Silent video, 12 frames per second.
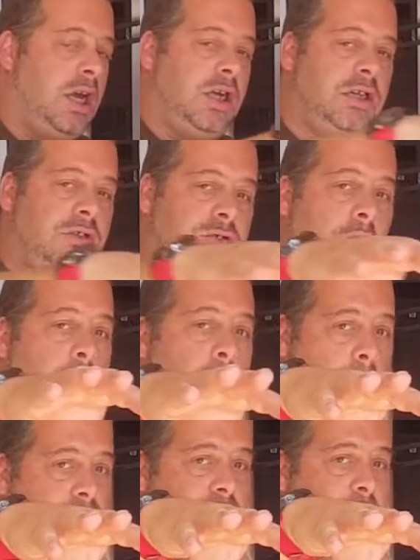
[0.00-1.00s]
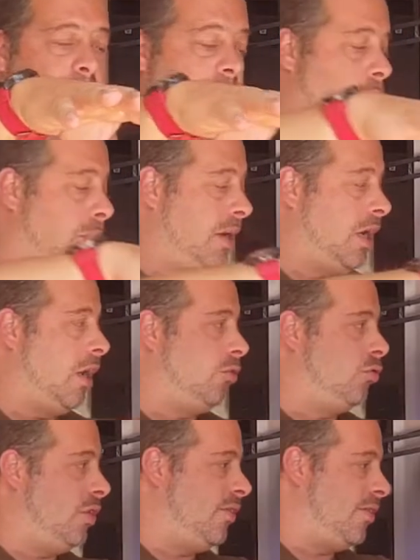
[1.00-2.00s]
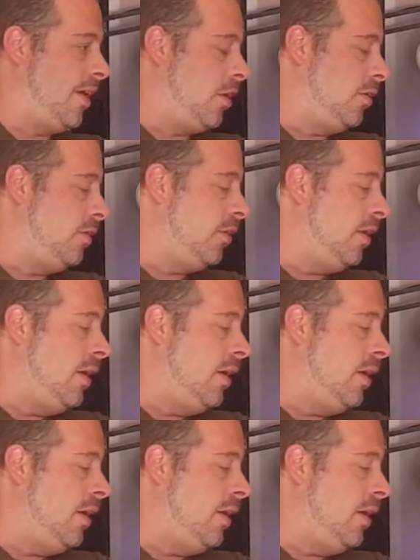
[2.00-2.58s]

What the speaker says: I will bring you in a little bit closer in a second.